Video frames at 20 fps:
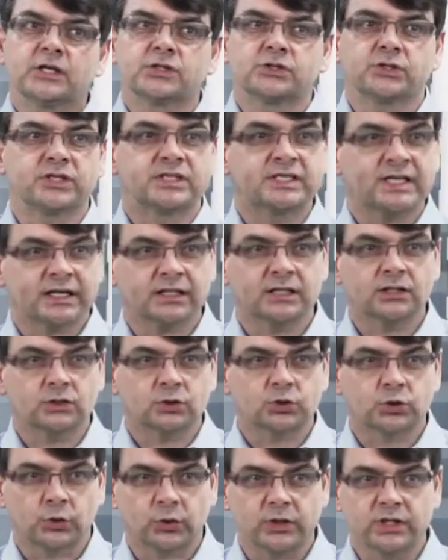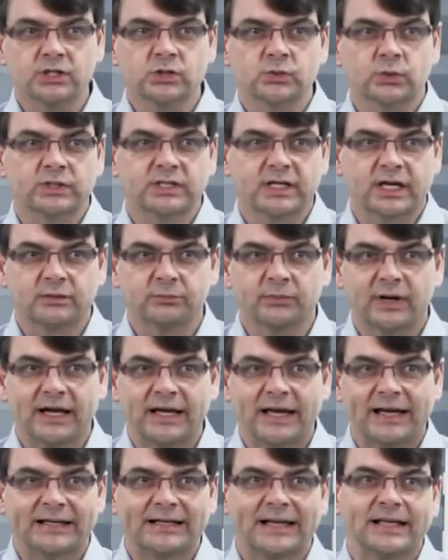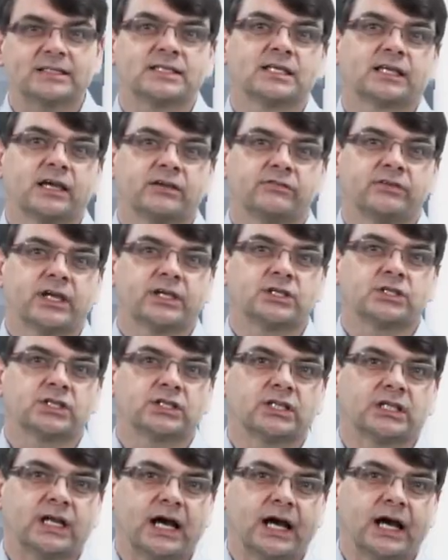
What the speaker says: So the technical drawings were done by Atlantic Aviation in